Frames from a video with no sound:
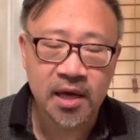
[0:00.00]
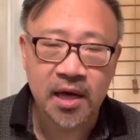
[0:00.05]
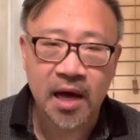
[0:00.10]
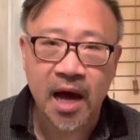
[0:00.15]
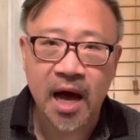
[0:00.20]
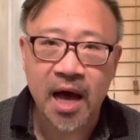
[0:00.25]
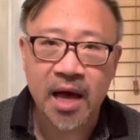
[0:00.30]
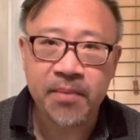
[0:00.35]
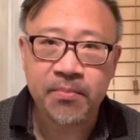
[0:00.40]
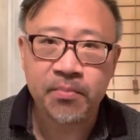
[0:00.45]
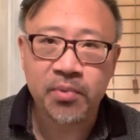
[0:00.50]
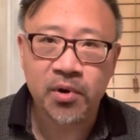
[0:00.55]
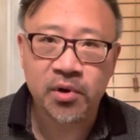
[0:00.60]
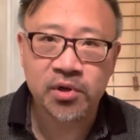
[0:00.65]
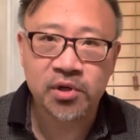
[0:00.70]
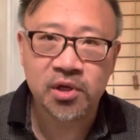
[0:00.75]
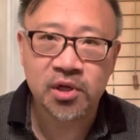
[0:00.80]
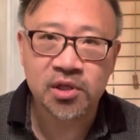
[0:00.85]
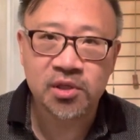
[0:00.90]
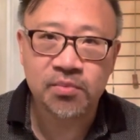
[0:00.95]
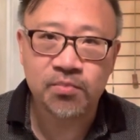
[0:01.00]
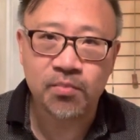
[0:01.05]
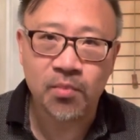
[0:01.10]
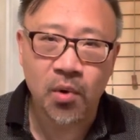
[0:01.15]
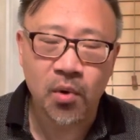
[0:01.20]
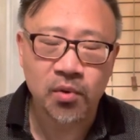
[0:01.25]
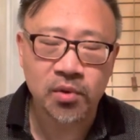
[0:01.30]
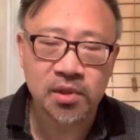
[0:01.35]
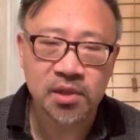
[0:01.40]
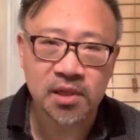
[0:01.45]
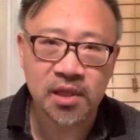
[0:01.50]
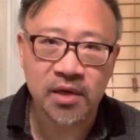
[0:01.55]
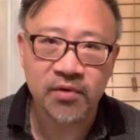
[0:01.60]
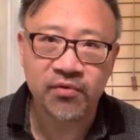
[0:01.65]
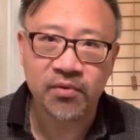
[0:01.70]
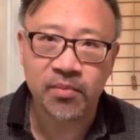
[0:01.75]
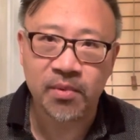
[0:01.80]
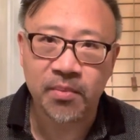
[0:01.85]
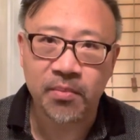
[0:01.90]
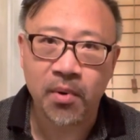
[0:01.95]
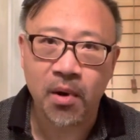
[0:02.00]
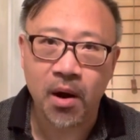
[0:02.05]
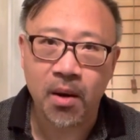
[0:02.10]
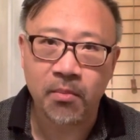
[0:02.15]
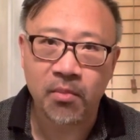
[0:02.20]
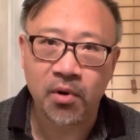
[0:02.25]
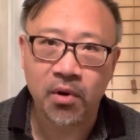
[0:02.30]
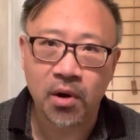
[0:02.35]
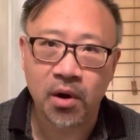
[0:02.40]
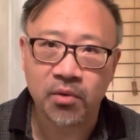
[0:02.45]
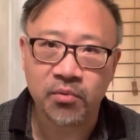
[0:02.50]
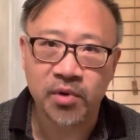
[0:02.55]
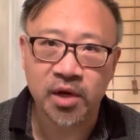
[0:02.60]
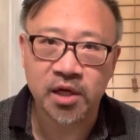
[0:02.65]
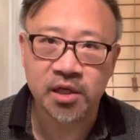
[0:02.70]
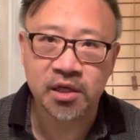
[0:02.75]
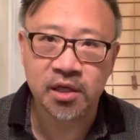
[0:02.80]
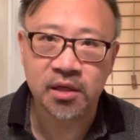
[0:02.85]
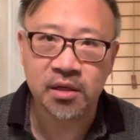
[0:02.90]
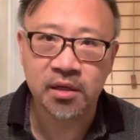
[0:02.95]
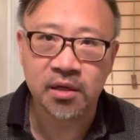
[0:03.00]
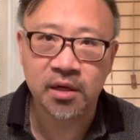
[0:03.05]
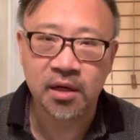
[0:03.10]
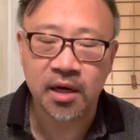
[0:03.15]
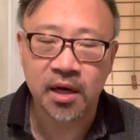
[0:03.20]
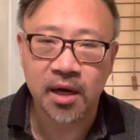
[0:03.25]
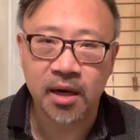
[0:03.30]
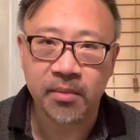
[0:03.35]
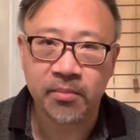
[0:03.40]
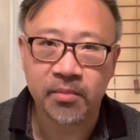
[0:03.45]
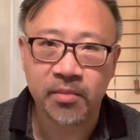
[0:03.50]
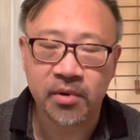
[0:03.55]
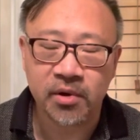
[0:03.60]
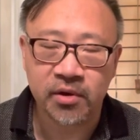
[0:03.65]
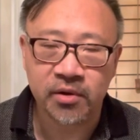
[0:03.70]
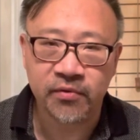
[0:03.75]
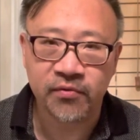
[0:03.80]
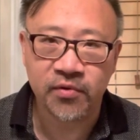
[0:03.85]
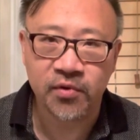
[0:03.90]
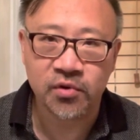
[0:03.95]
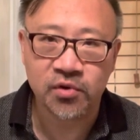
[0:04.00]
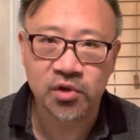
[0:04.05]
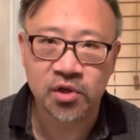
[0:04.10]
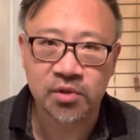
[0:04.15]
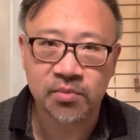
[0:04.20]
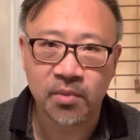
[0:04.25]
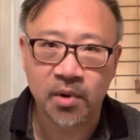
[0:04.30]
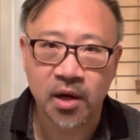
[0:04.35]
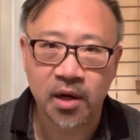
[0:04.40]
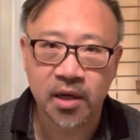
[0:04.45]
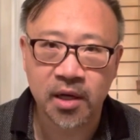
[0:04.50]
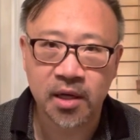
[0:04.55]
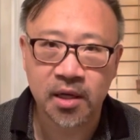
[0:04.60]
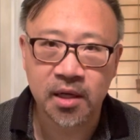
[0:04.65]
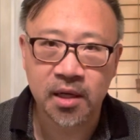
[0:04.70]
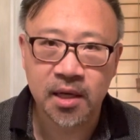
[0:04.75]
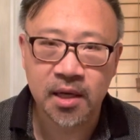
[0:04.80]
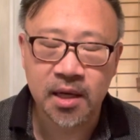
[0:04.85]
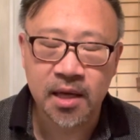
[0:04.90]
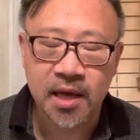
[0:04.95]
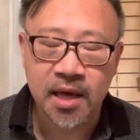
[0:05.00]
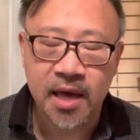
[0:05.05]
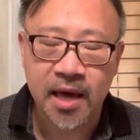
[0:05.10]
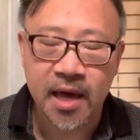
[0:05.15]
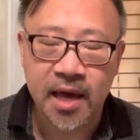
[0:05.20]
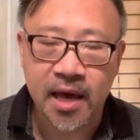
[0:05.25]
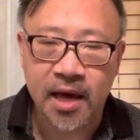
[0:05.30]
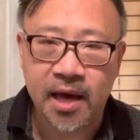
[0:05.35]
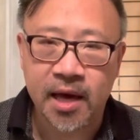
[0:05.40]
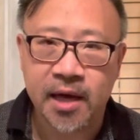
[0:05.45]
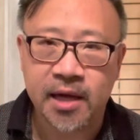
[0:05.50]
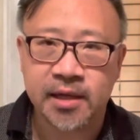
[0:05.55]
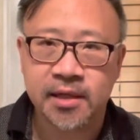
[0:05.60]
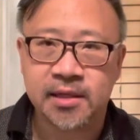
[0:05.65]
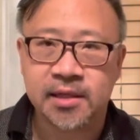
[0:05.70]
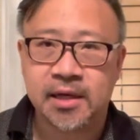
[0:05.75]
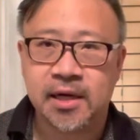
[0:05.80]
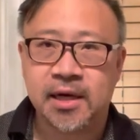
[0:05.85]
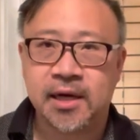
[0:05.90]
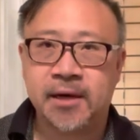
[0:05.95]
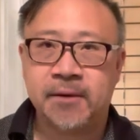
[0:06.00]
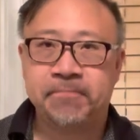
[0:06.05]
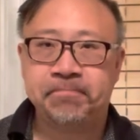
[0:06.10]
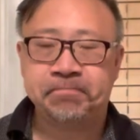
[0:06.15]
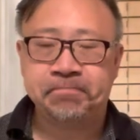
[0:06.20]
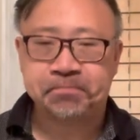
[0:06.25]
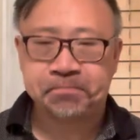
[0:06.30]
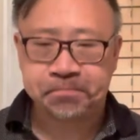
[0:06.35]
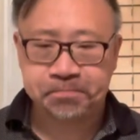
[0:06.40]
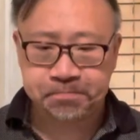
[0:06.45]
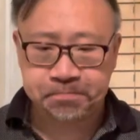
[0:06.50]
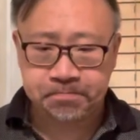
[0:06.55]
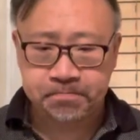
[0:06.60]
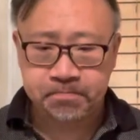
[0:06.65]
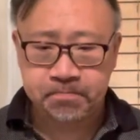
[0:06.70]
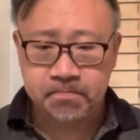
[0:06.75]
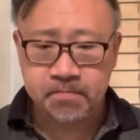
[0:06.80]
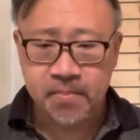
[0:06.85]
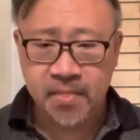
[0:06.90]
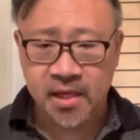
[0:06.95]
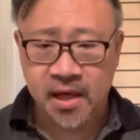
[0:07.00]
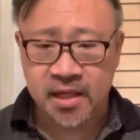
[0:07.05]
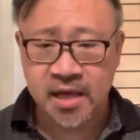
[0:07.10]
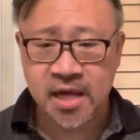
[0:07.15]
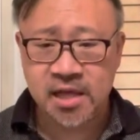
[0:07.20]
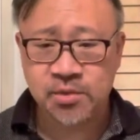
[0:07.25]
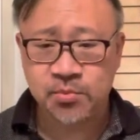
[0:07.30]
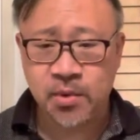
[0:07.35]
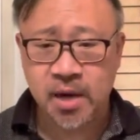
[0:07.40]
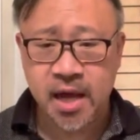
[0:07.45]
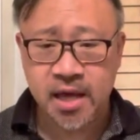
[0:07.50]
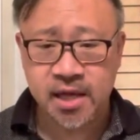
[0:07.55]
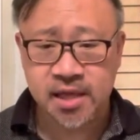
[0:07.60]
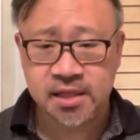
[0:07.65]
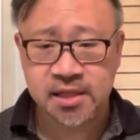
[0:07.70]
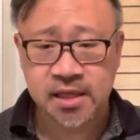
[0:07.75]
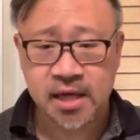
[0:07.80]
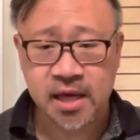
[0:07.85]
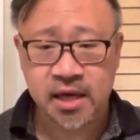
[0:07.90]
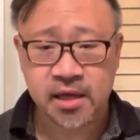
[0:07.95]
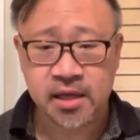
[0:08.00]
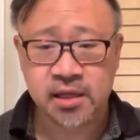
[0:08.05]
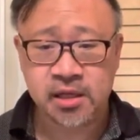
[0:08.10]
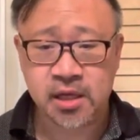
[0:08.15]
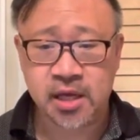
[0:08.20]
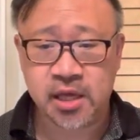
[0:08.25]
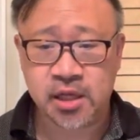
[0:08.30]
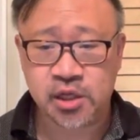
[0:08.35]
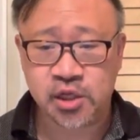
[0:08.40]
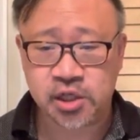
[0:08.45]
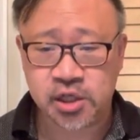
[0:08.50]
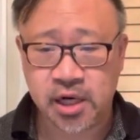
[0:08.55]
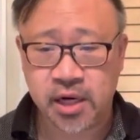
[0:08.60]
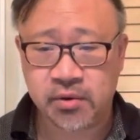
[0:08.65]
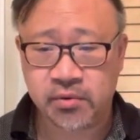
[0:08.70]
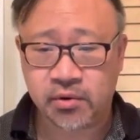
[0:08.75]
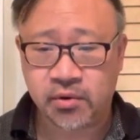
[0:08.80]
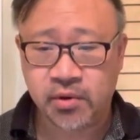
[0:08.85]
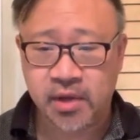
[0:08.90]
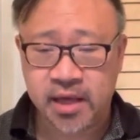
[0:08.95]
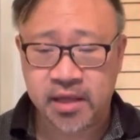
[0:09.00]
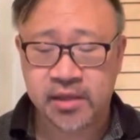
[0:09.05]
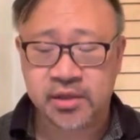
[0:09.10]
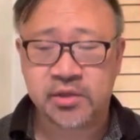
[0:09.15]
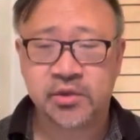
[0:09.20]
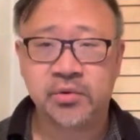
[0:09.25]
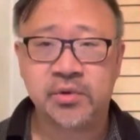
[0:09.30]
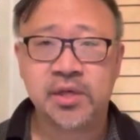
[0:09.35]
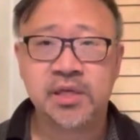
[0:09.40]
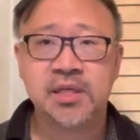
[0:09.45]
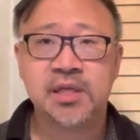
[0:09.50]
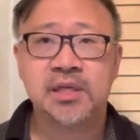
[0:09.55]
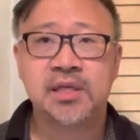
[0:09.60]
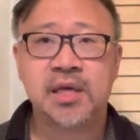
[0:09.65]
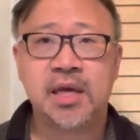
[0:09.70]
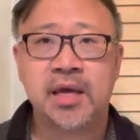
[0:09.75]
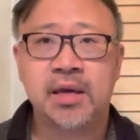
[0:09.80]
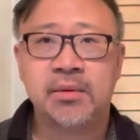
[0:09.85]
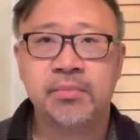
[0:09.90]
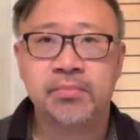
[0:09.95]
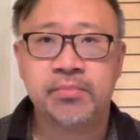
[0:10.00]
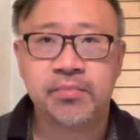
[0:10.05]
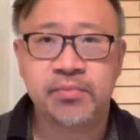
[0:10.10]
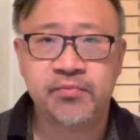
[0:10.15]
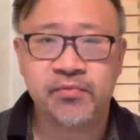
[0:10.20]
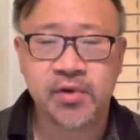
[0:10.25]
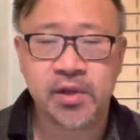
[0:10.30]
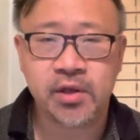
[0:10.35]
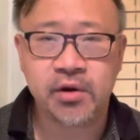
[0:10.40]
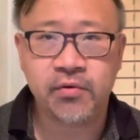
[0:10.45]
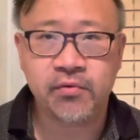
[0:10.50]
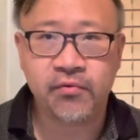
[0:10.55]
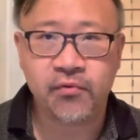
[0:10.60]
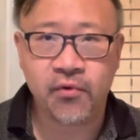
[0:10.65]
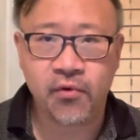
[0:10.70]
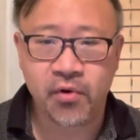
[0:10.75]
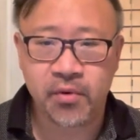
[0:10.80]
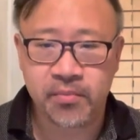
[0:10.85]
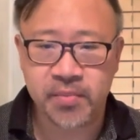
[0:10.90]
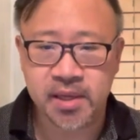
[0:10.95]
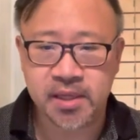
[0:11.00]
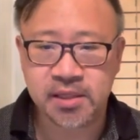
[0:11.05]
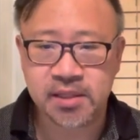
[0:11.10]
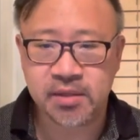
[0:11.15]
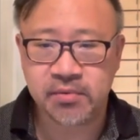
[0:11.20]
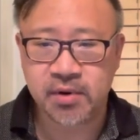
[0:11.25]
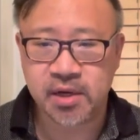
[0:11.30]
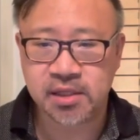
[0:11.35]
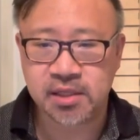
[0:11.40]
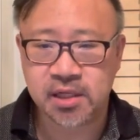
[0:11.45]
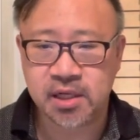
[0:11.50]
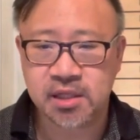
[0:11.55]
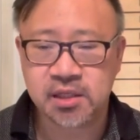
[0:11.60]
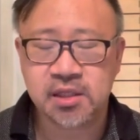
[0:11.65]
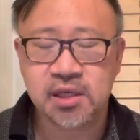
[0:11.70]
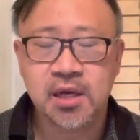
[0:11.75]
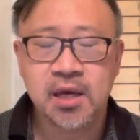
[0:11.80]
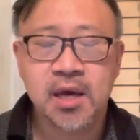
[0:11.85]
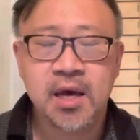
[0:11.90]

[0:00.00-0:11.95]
I purchased mostly from the Pomerol region um, on the futures market, and um, that's what I can say in, in general. And so this is a video for BC residents